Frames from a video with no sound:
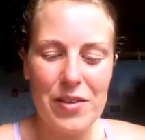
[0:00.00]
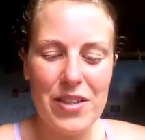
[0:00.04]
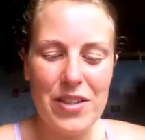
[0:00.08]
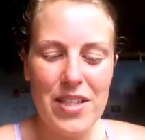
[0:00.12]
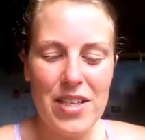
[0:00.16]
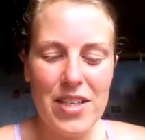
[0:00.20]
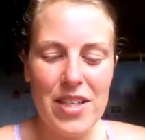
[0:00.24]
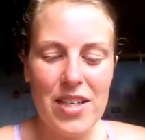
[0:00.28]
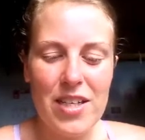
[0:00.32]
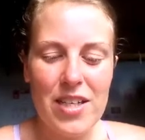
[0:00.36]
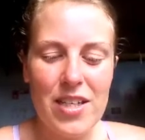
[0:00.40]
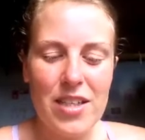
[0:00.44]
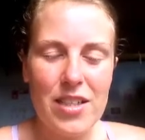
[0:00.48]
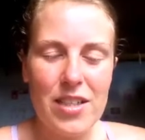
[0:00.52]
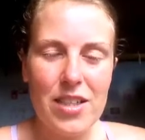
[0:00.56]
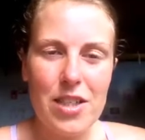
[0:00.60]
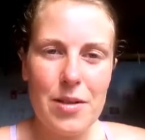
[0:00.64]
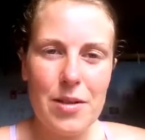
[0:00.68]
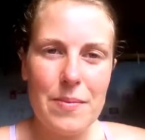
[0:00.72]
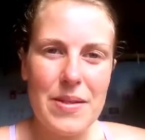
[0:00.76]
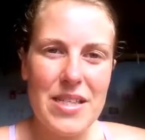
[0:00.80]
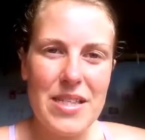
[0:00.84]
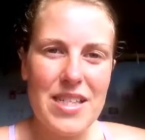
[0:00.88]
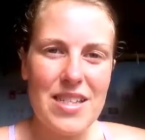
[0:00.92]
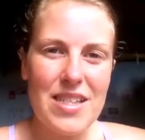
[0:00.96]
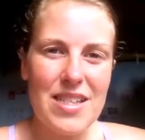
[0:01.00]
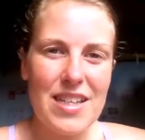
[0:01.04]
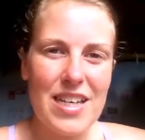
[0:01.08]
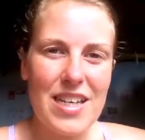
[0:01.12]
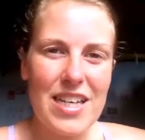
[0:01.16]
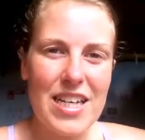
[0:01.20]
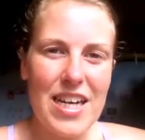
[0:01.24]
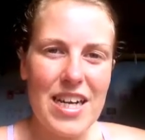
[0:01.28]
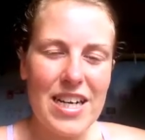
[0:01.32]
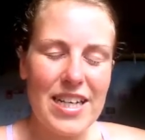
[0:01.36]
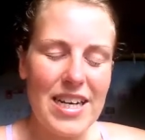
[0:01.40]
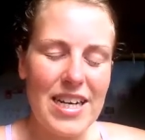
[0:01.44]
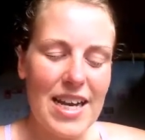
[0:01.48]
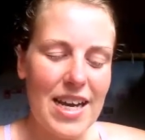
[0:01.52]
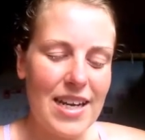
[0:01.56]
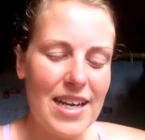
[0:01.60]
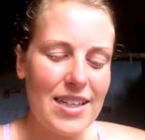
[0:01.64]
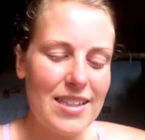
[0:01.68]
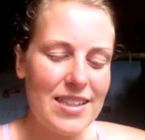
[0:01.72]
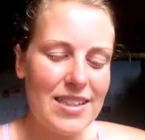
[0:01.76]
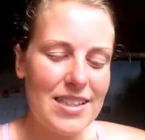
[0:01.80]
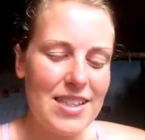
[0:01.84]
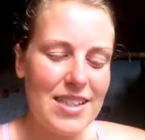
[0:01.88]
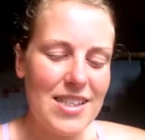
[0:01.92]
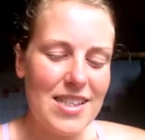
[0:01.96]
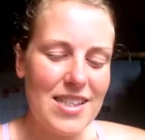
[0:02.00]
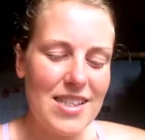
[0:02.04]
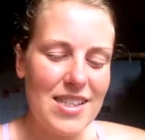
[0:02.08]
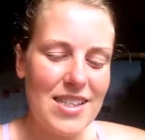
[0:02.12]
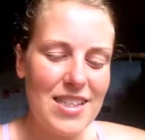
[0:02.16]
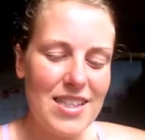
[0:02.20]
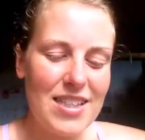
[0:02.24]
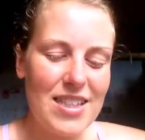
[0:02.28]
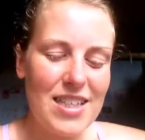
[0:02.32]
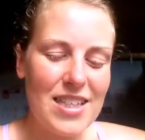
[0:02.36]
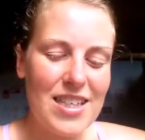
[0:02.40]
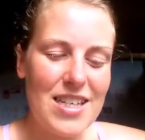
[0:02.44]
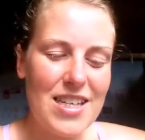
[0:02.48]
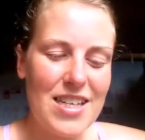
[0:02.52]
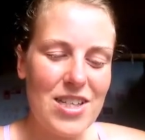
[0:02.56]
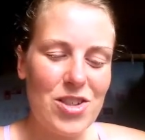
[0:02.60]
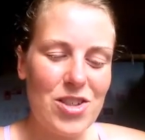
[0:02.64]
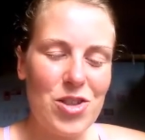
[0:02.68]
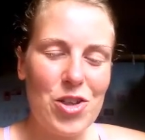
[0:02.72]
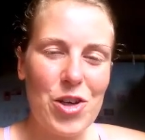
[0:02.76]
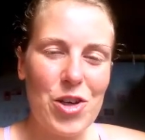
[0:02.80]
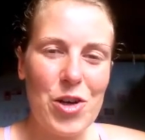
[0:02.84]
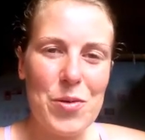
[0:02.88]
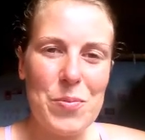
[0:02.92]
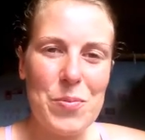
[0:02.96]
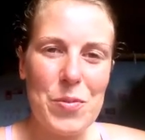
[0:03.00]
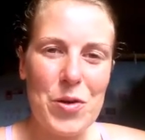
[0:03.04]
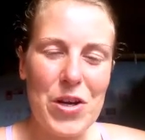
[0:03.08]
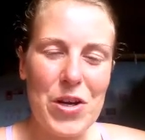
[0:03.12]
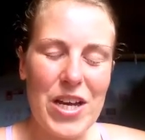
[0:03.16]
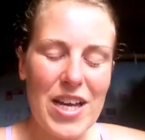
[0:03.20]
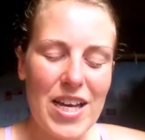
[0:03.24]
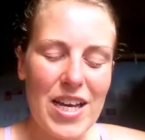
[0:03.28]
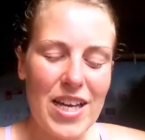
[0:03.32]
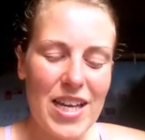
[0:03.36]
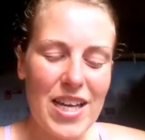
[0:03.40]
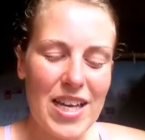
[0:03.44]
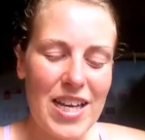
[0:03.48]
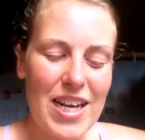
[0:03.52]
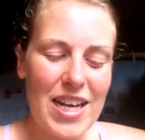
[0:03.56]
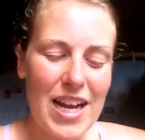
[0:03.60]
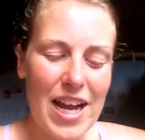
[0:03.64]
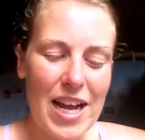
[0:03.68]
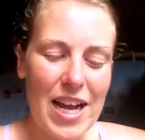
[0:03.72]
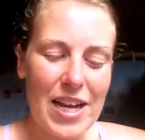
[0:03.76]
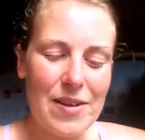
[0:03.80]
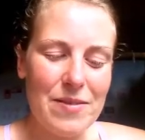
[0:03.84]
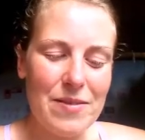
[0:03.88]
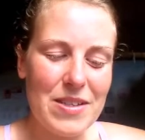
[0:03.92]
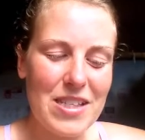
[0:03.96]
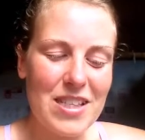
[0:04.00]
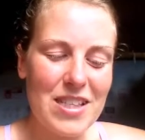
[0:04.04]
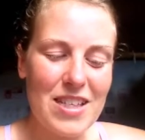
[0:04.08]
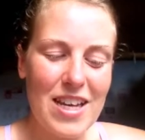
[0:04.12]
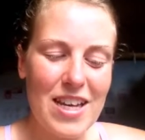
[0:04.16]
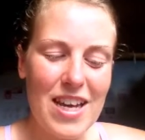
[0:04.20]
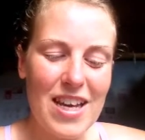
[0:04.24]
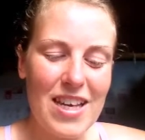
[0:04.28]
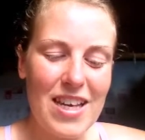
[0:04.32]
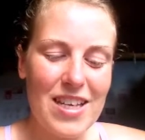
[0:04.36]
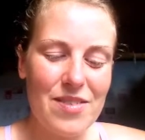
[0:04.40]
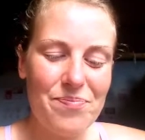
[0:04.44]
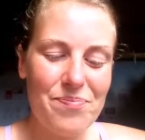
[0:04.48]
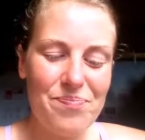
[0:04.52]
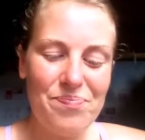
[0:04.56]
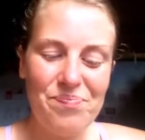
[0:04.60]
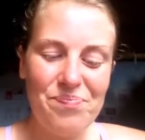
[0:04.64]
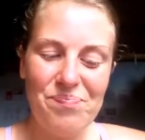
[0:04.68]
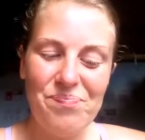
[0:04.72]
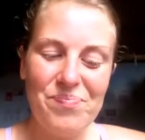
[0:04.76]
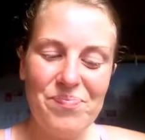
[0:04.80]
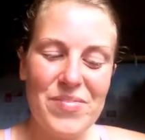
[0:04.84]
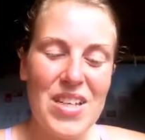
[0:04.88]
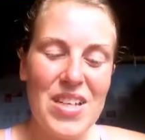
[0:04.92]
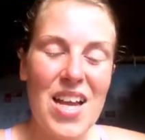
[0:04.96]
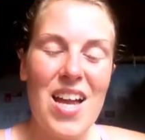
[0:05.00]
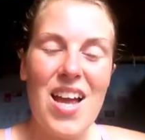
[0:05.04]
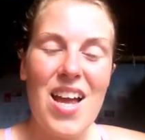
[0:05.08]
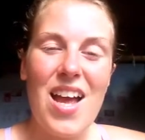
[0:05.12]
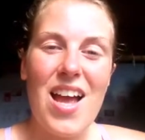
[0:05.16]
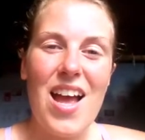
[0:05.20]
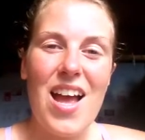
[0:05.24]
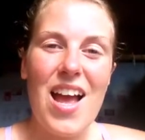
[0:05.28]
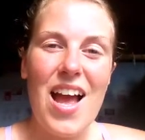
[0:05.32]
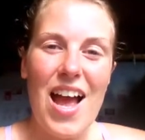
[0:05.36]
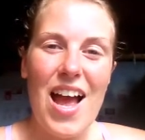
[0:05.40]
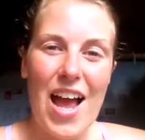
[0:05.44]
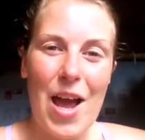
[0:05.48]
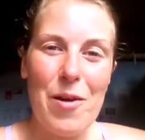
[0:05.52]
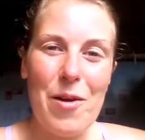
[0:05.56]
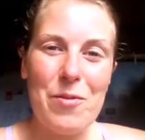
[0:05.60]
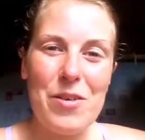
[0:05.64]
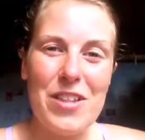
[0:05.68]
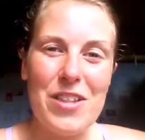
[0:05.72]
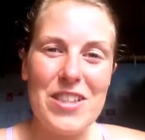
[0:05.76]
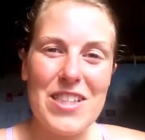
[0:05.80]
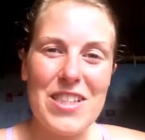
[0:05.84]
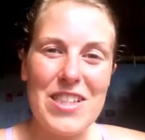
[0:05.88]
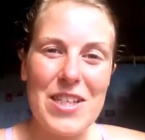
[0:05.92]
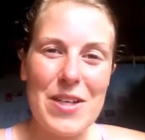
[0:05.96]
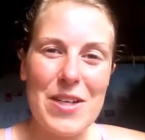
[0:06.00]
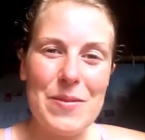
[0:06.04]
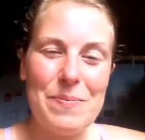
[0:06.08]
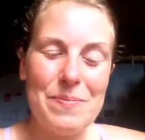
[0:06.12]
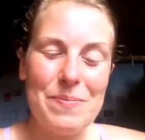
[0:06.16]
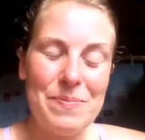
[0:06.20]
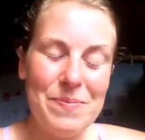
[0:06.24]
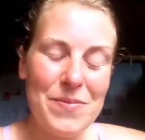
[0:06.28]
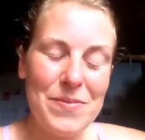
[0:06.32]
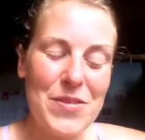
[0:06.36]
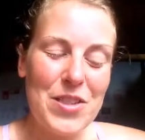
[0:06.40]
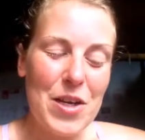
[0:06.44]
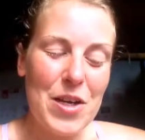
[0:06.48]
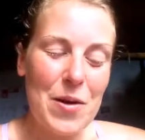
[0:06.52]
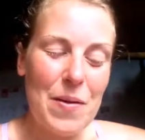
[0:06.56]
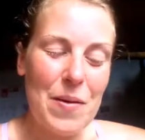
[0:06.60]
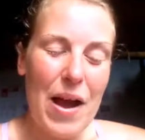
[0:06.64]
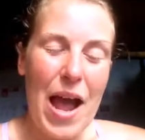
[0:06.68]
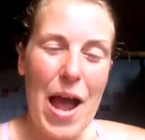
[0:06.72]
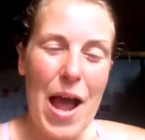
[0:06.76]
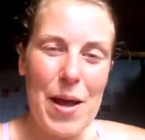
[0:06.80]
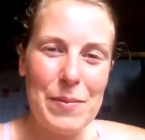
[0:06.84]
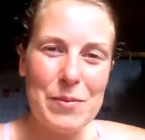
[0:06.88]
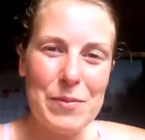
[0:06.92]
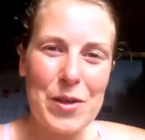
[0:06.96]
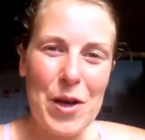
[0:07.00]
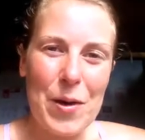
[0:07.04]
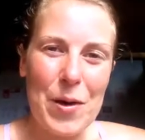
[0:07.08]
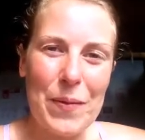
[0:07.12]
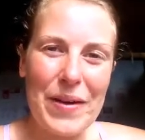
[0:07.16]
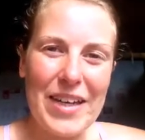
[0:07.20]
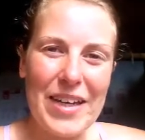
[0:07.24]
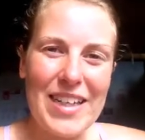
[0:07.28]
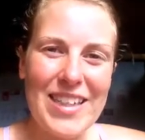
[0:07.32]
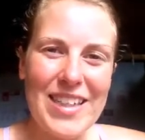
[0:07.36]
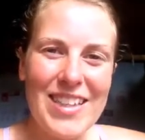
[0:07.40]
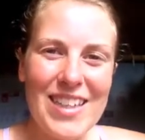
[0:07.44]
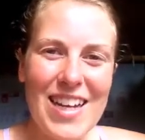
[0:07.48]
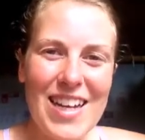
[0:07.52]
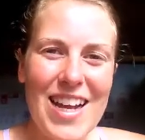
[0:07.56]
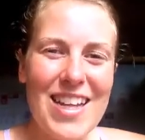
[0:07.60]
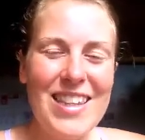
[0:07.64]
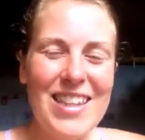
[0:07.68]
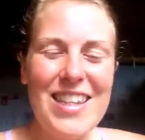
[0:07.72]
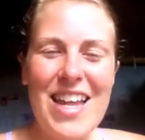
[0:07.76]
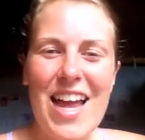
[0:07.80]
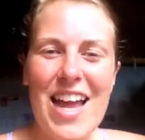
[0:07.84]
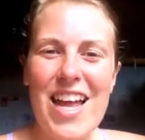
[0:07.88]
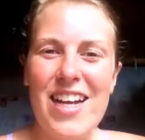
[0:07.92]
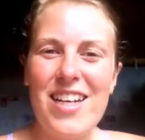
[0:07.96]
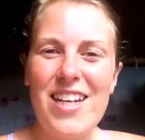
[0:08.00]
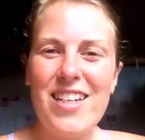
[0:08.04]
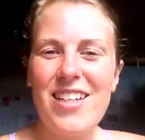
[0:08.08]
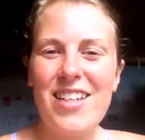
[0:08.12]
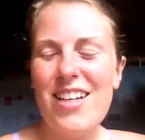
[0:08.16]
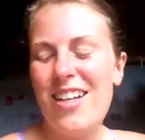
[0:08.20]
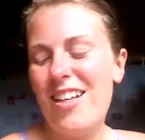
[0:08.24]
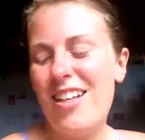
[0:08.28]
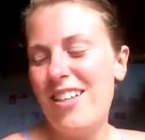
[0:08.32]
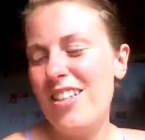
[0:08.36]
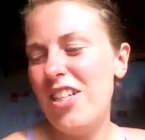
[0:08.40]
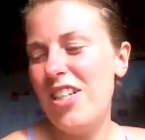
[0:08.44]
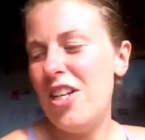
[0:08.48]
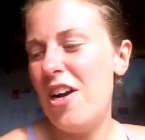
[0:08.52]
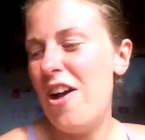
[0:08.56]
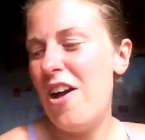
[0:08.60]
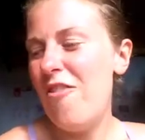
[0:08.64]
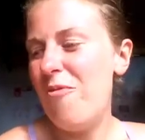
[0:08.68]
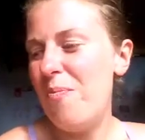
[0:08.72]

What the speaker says: coming to the Canary Islands and eating cherimoya, and I was like, I want some, so I'm going. And then, you know, I've been